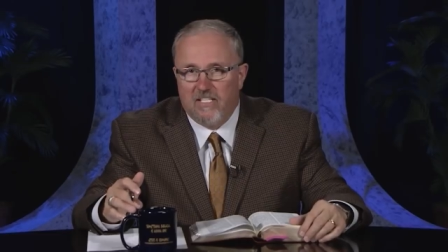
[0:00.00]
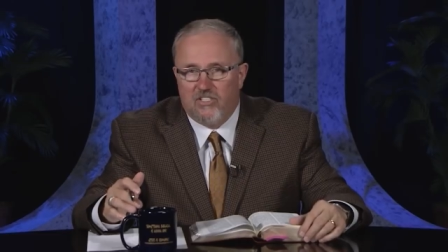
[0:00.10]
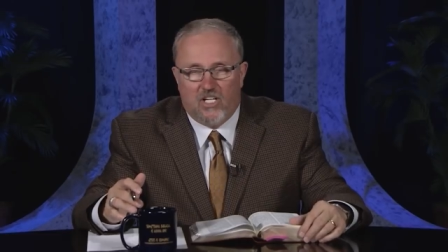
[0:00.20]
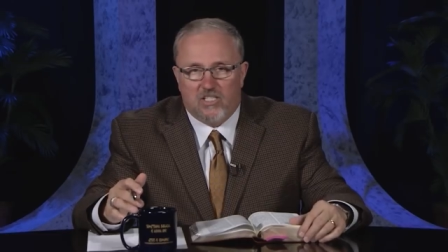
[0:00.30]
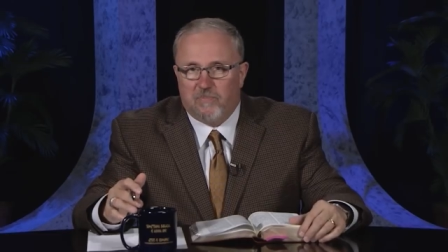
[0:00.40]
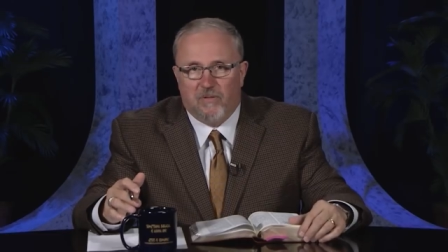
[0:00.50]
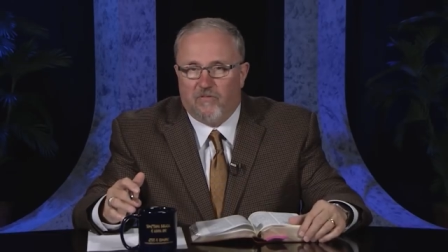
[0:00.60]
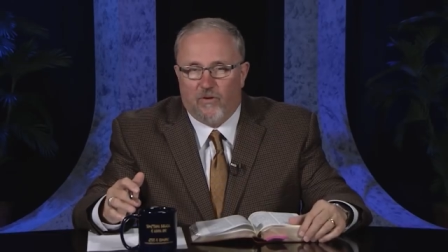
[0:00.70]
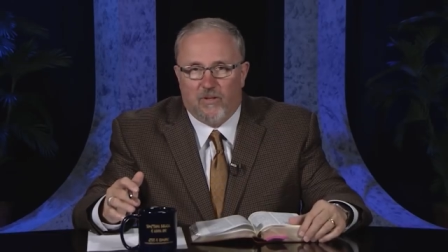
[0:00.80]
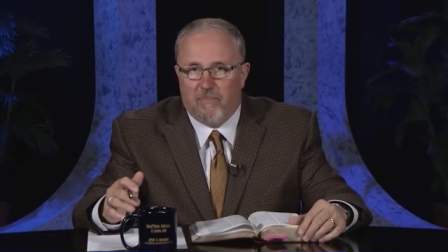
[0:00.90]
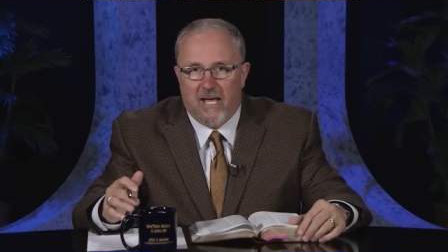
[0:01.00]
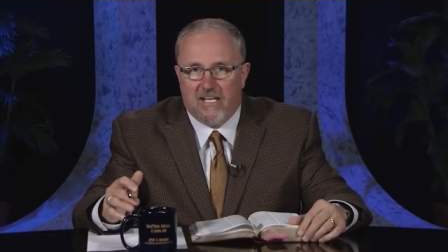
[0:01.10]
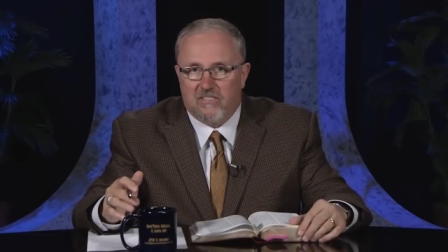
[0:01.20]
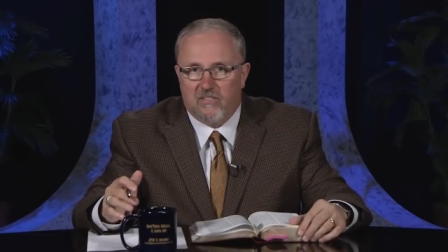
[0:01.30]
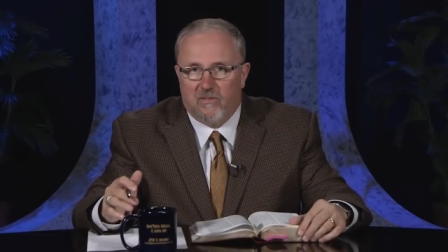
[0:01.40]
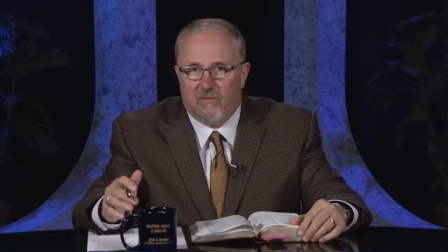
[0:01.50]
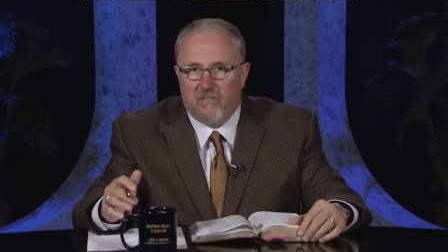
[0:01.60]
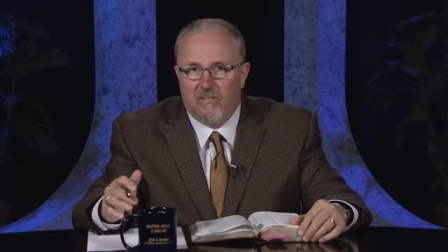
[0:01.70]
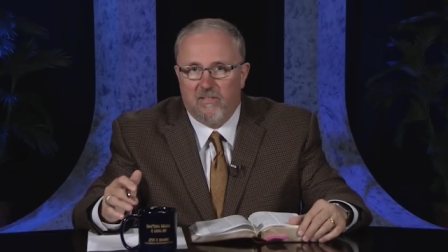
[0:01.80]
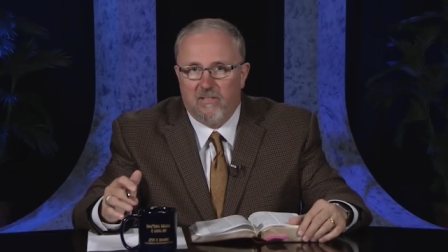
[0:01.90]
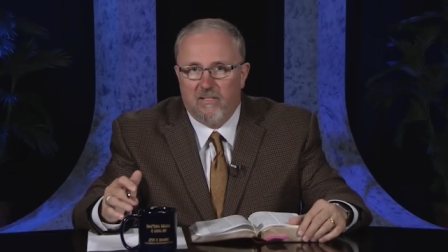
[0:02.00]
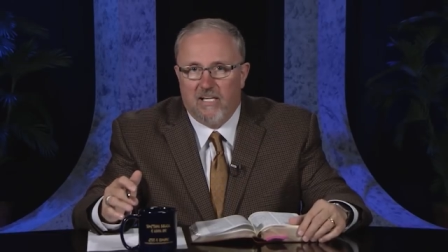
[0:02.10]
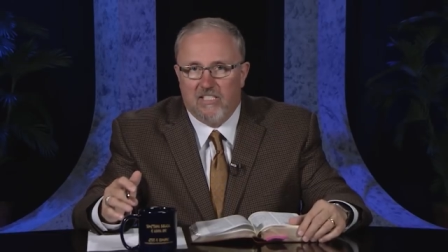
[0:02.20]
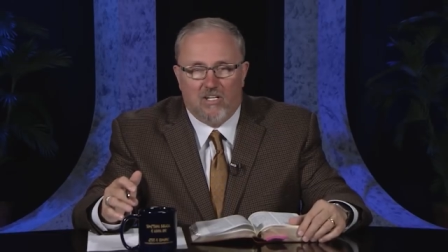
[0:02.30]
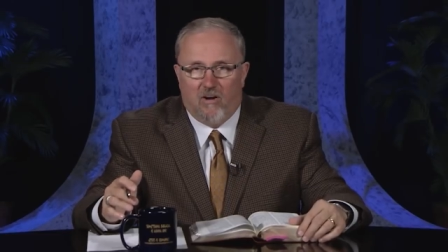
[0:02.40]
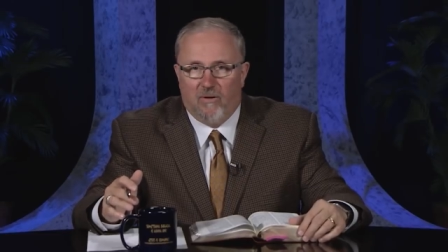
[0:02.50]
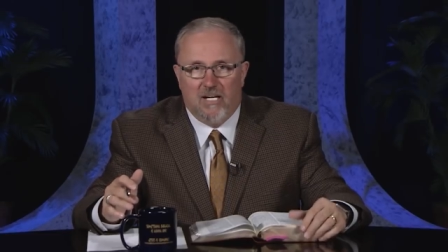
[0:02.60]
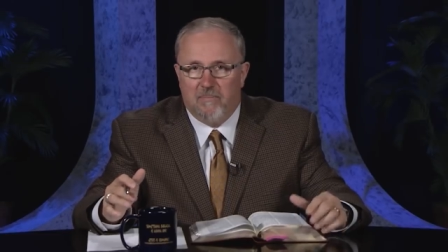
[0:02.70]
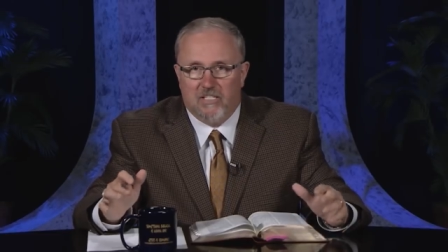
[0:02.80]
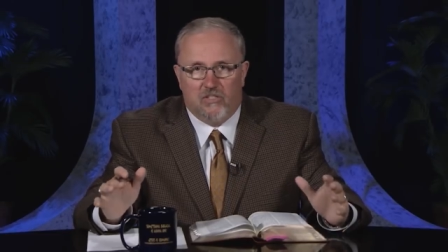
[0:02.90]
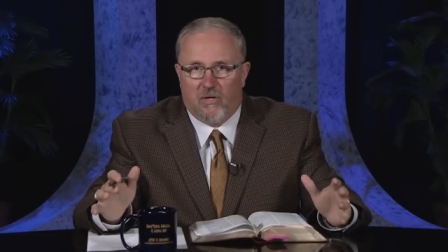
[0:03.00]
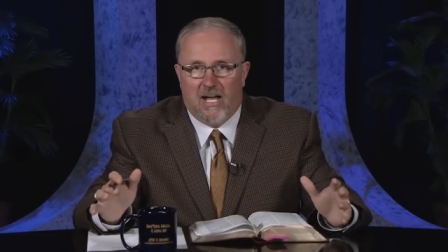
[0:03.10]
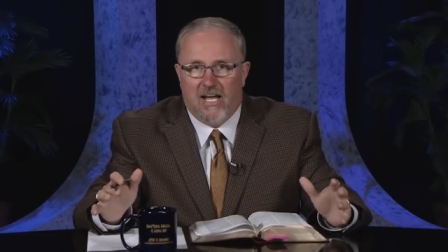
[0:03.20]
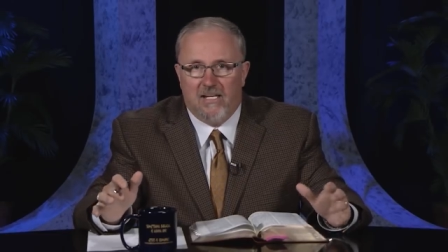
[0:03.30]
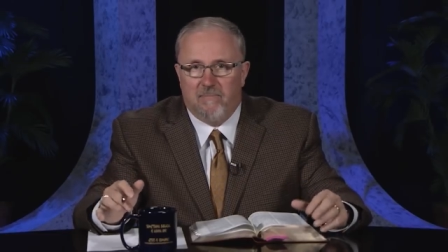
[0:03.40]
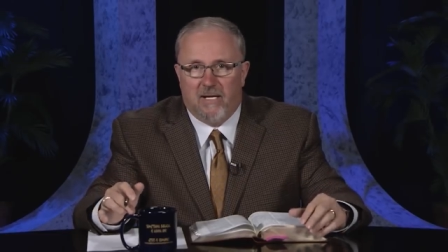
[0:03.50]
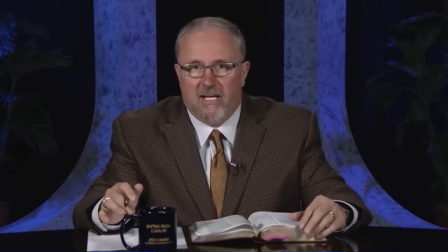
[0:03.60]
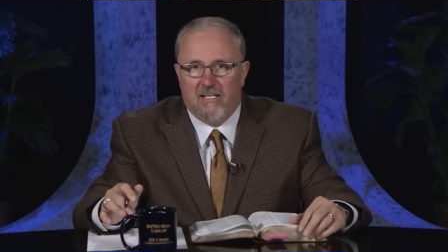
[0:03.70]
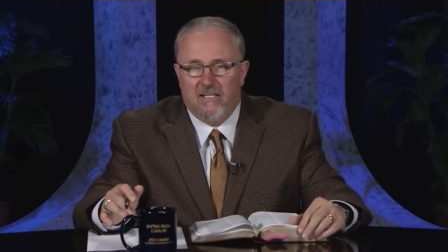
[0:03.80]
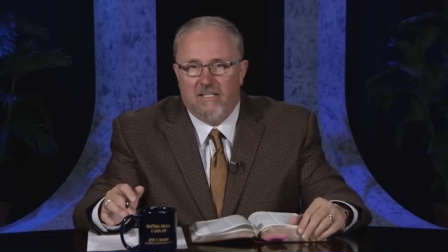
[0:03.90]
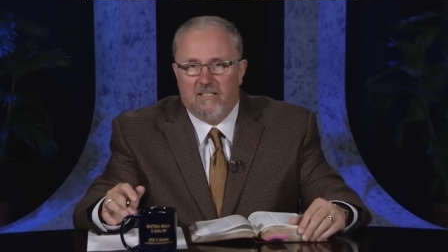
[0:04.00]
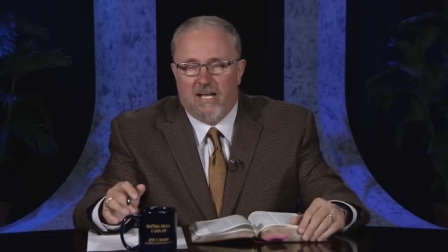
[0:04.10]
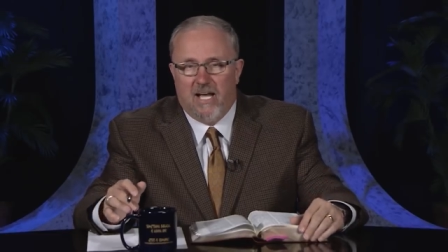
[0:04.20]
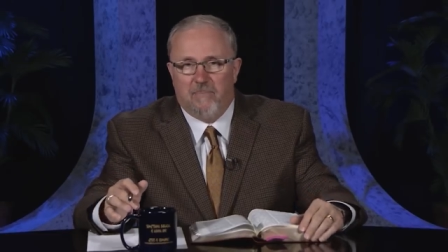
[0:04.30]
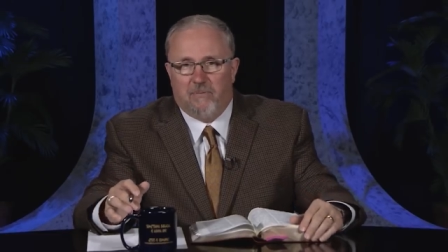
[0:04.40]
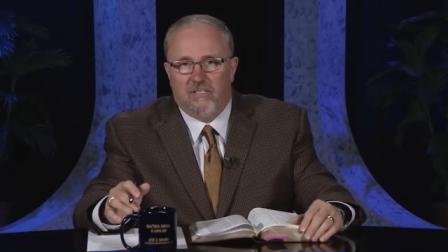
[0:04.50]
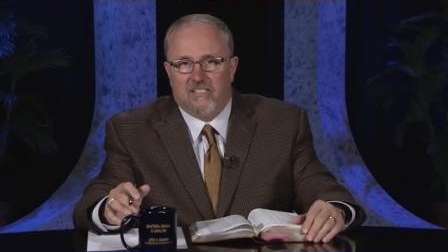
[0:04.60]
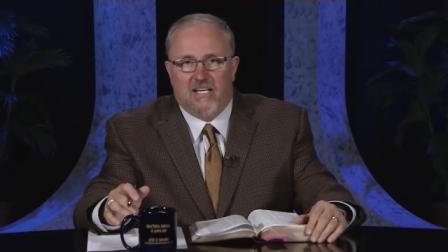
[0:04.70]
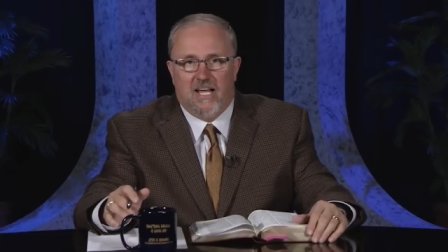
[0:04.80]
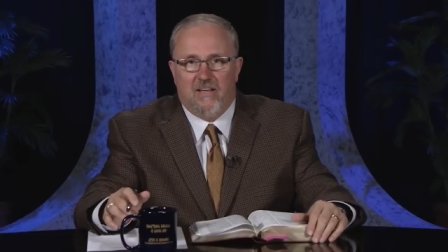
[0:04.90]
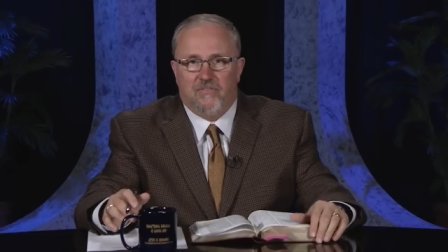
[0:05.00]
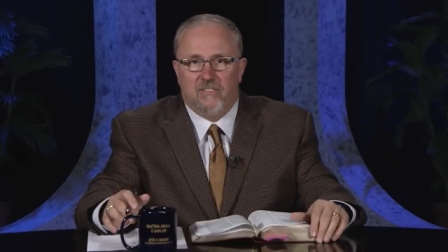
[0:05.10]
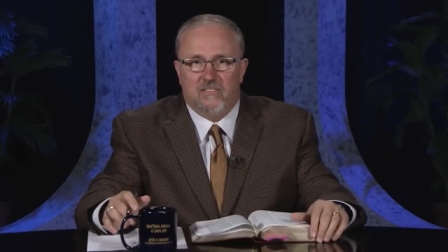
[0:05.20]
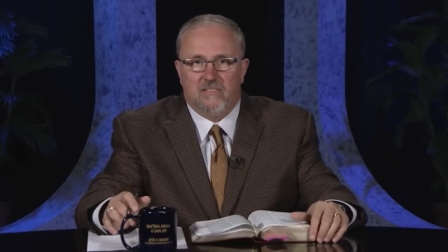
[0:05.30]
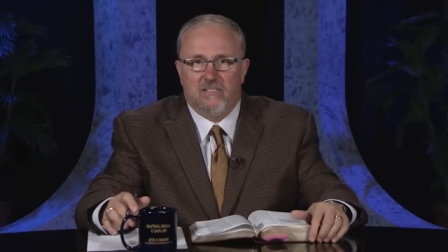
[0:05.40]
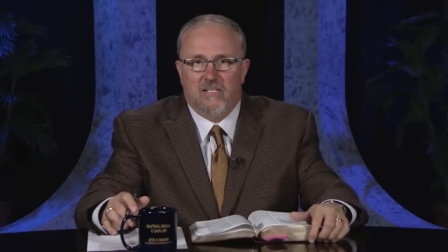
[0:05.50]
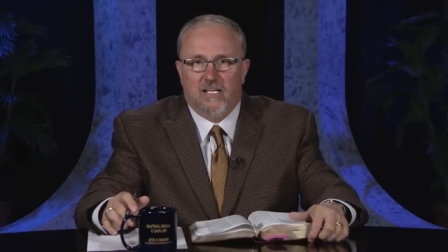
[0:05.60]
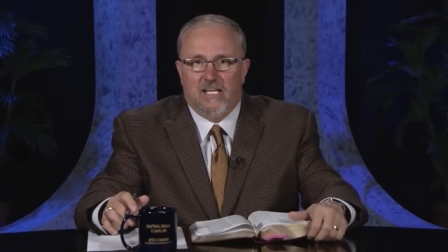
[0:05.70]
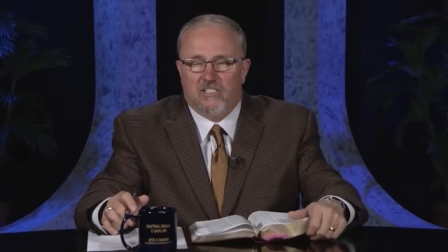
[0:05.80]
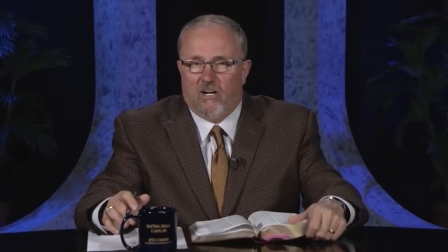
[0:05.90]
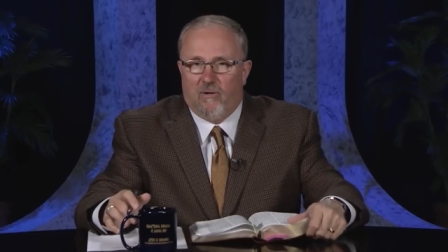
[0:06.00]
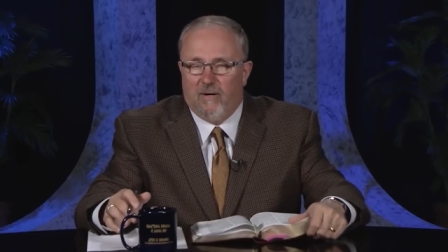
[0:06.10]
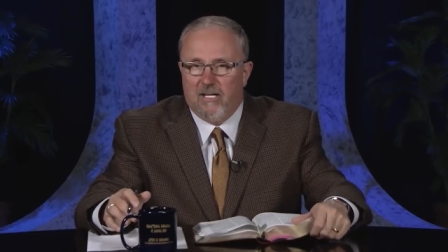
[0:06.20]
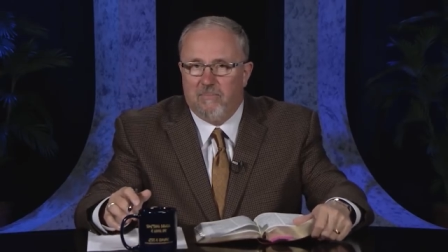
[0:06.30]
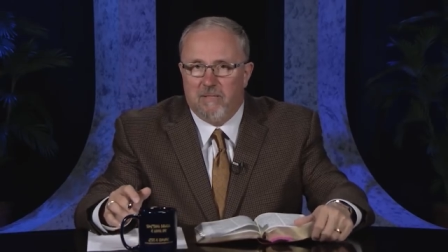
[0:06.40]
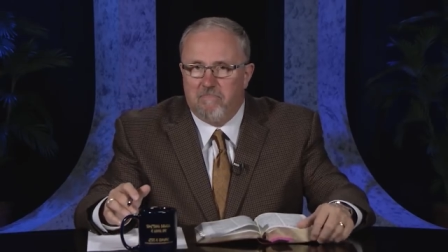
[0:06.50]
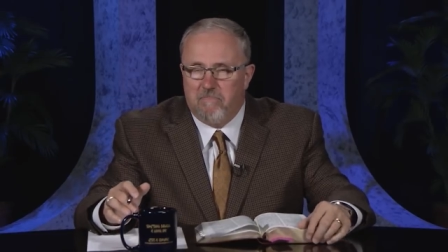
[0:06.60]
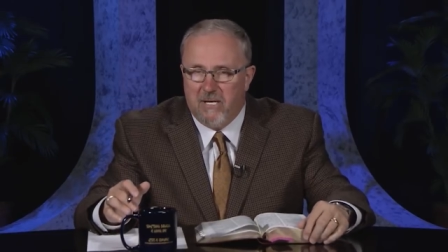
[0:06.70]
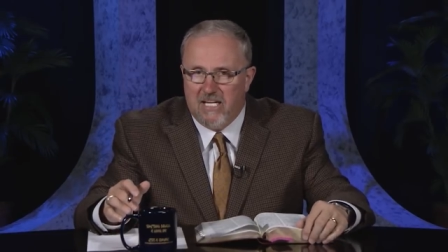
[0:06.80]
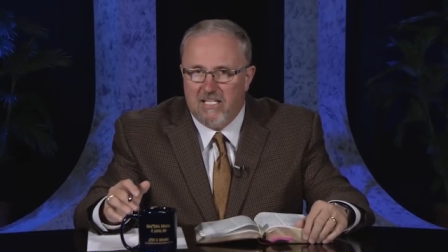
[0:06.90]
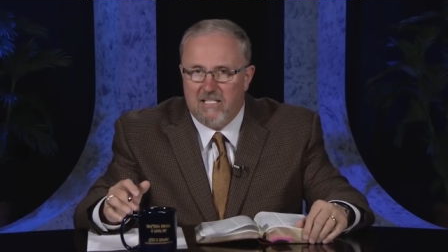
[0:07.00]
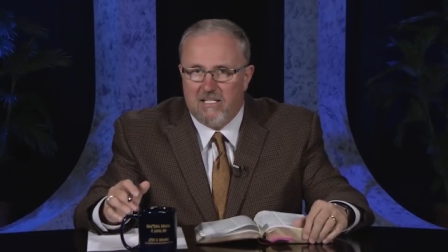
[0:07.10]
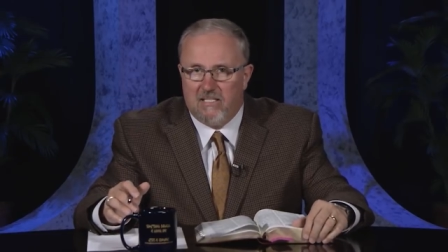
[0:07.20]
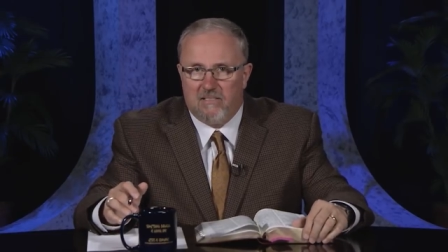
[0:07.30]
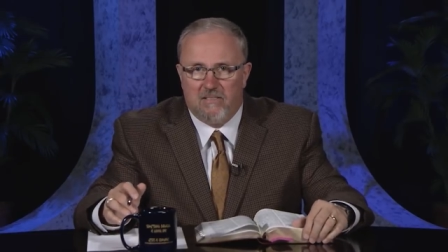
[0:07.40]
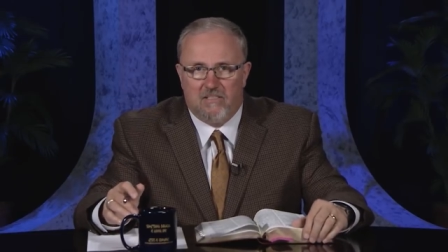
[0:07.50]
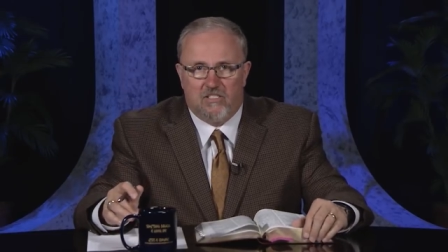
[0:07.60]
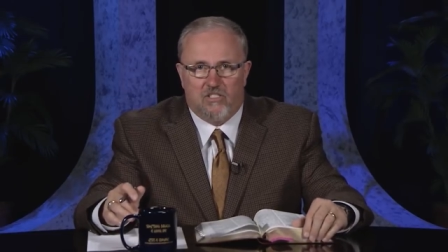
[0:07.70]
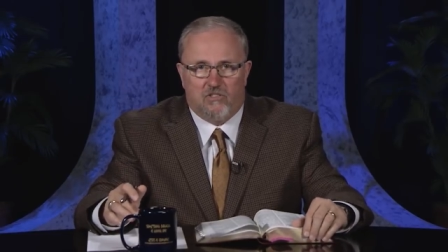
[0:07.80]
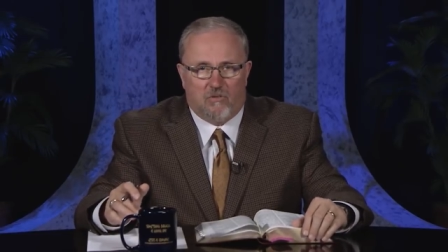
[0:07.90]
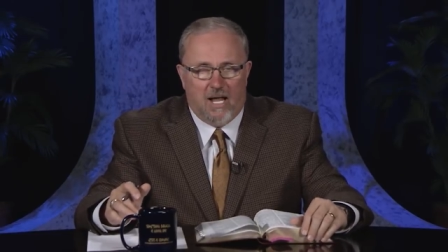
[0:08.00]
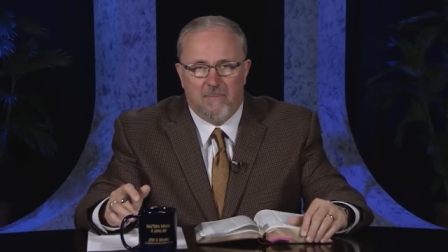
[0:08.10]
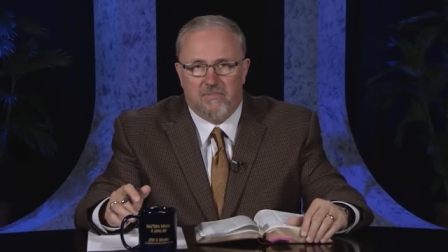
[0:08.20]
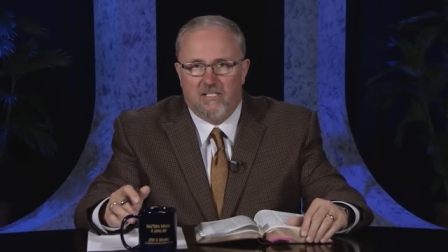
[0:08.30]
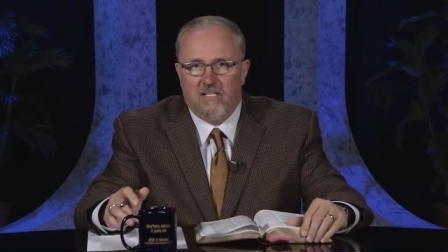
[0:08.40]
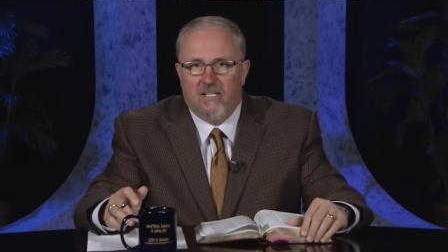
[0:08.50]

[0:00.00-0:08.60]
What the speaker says: just before the Passover. He's already been tried by the high priest Caiaphas. He's already been beaten and striped